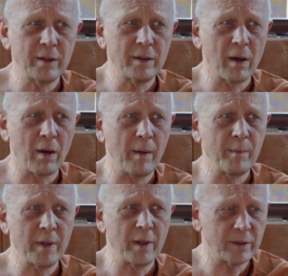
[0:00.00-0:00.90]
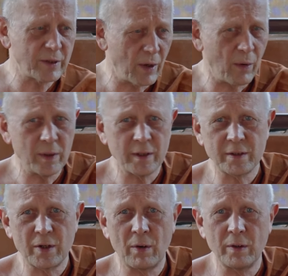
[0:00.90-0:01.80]
you know, I mean, then slowly,
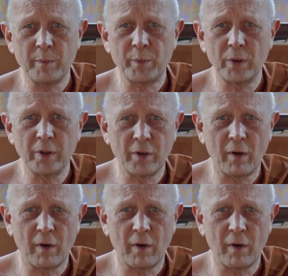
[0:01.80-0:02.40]
slowly pull it